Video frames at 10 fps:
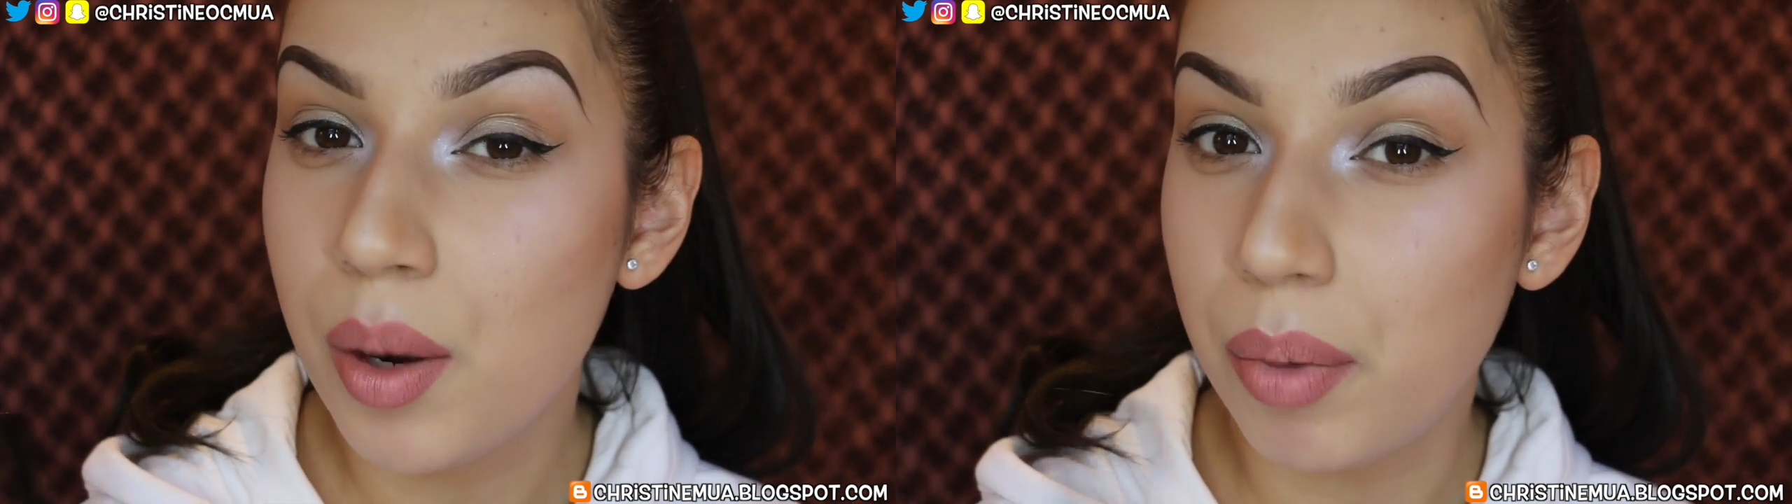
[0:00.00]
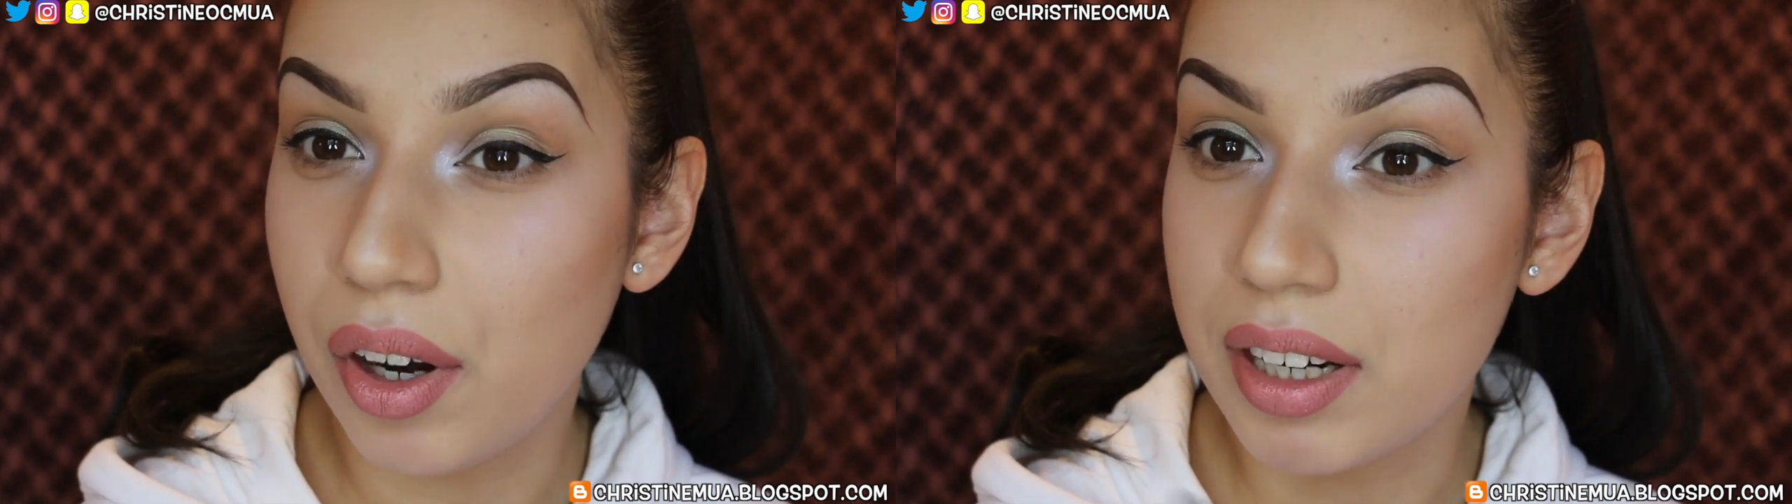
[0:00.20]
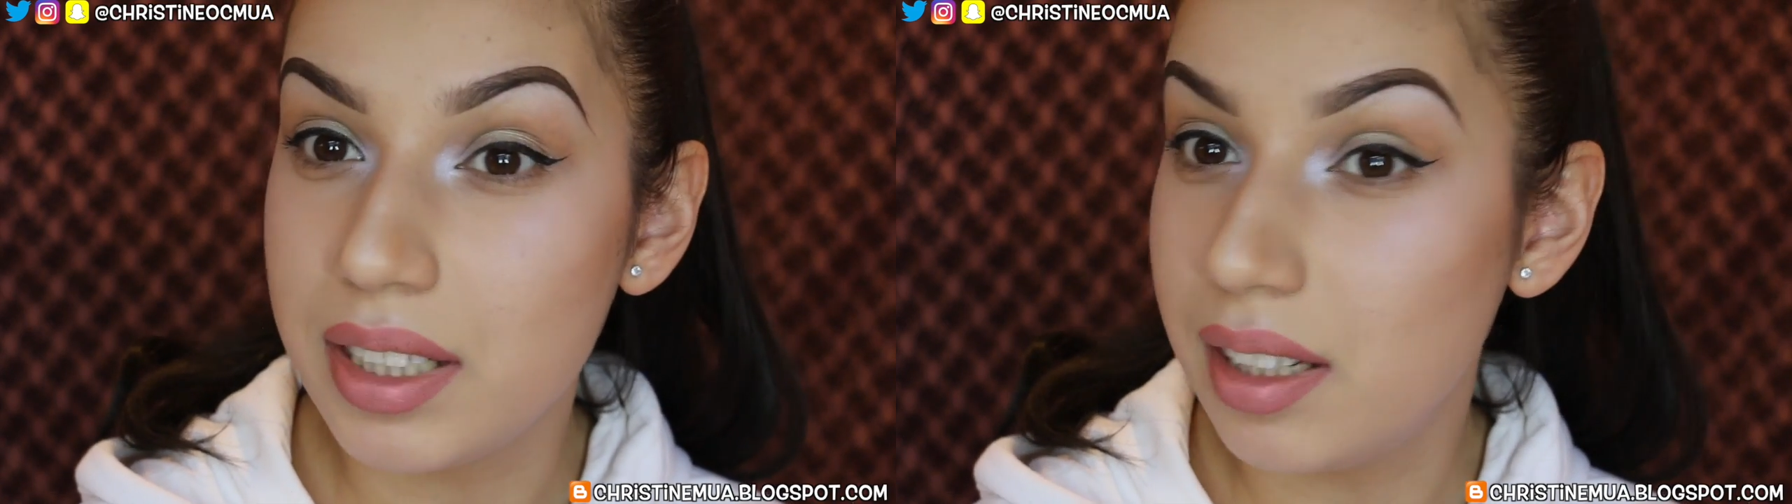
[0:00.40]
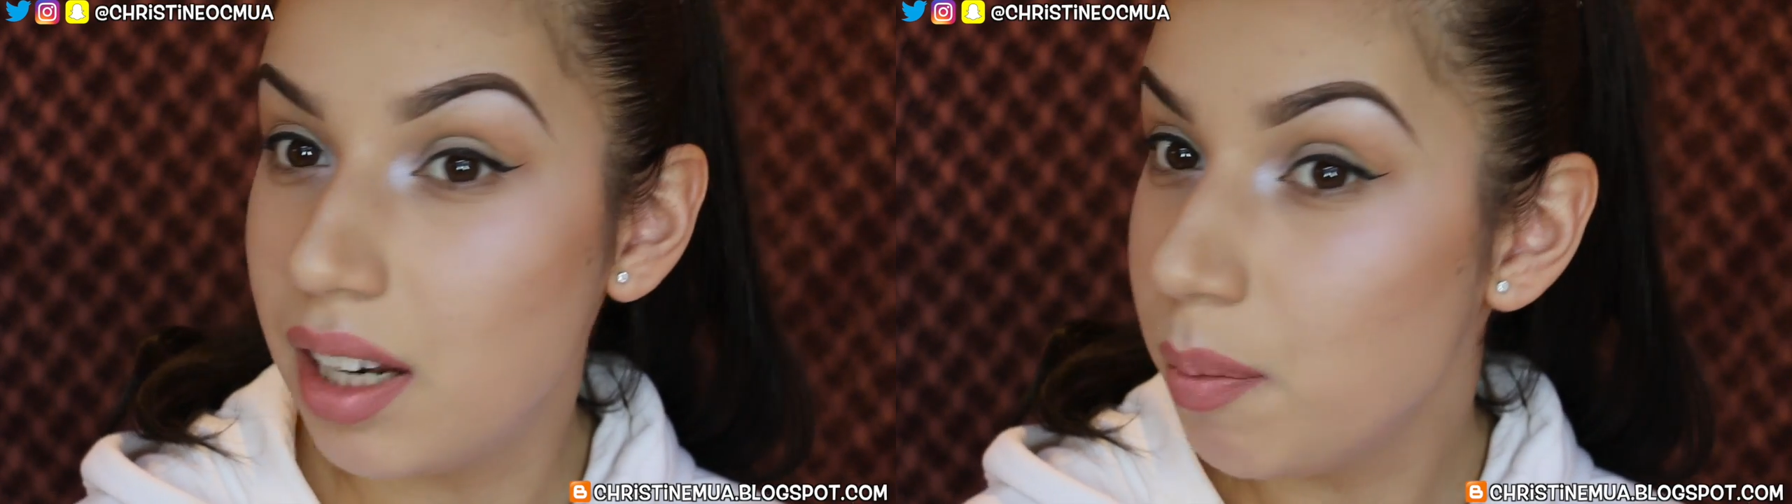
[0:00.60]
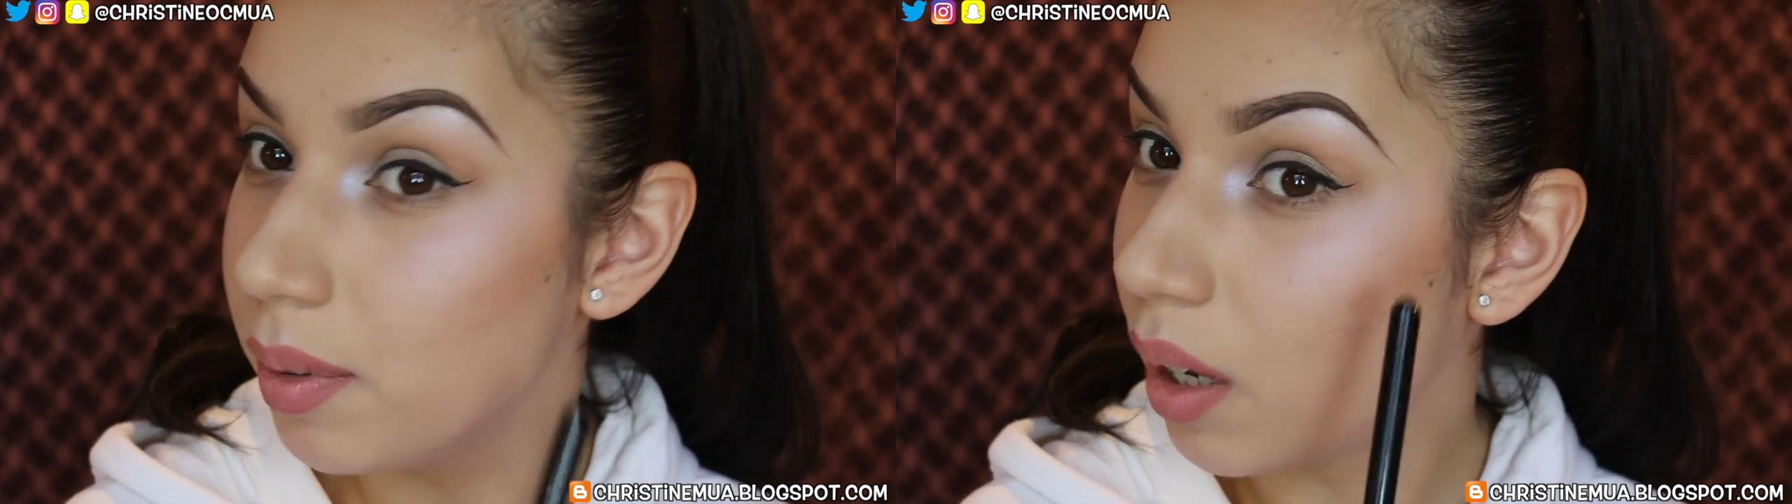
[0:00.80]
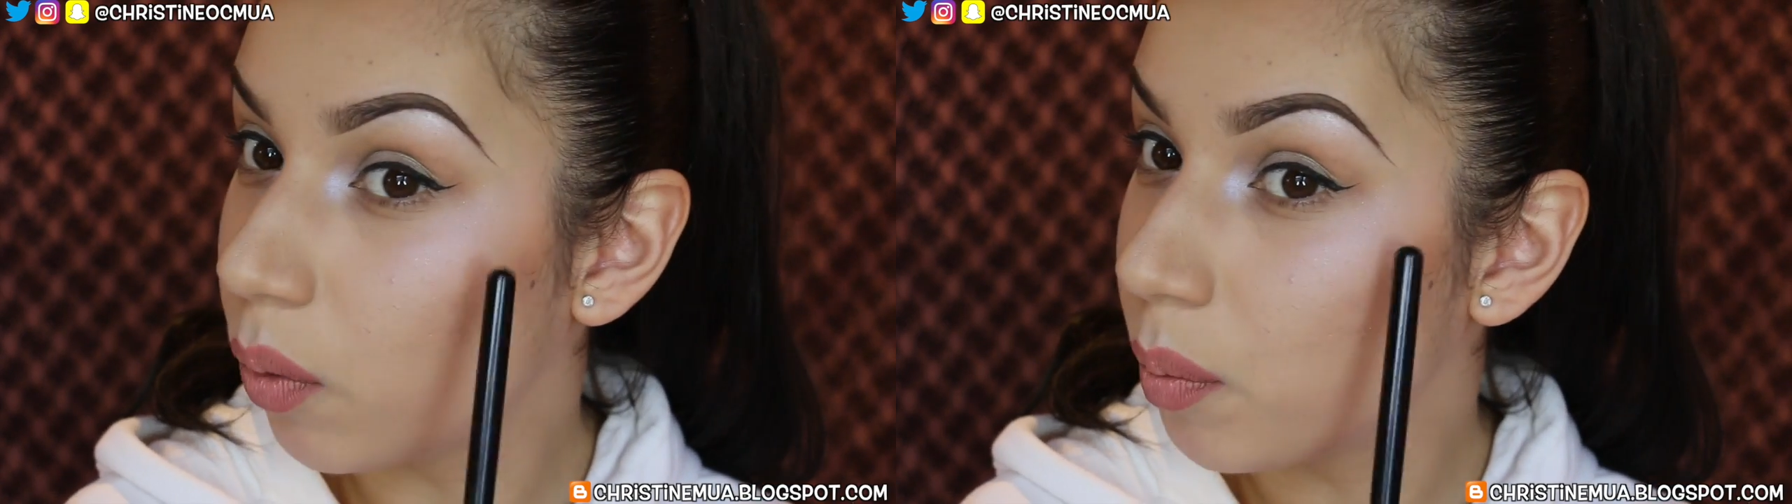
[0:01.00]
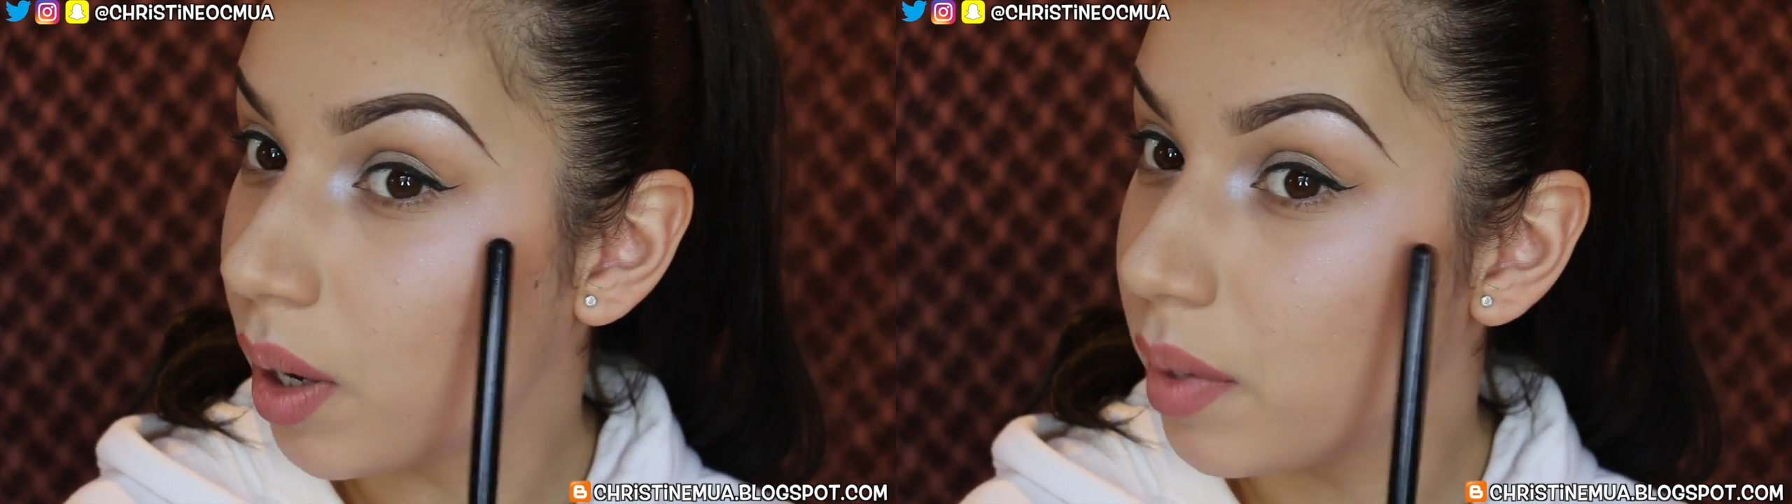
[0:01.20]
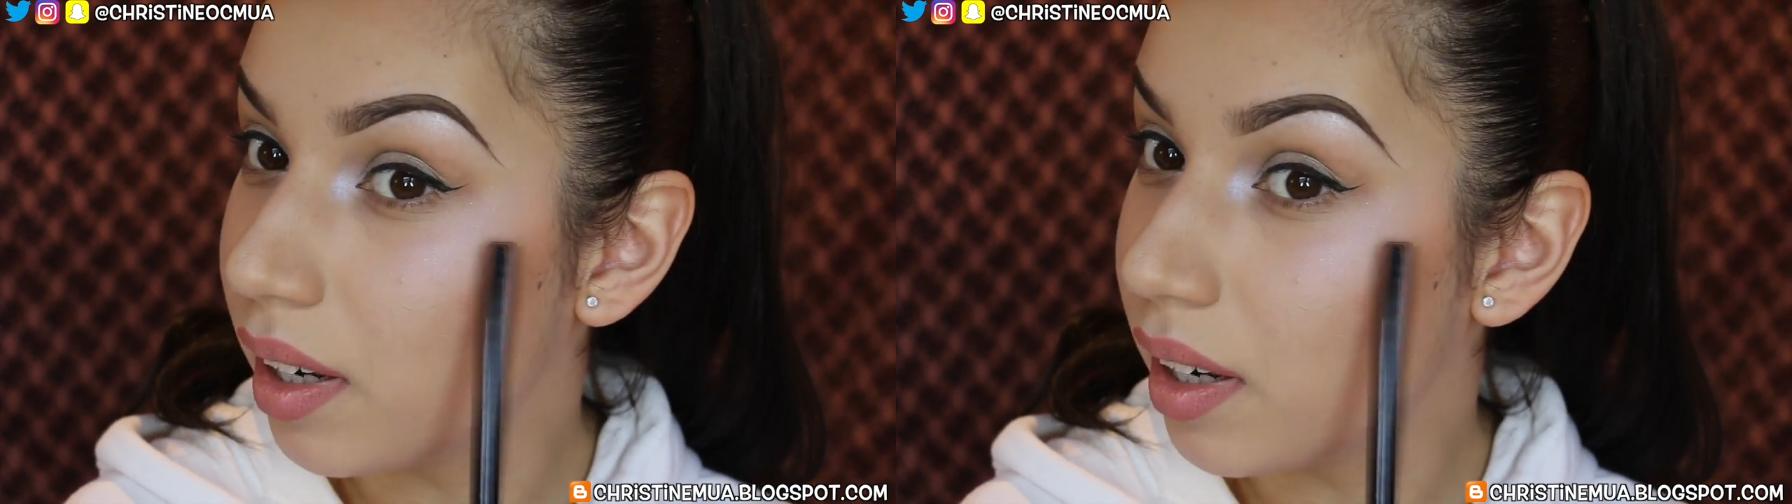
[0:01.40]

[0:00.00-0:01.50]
burgundy lip, that might be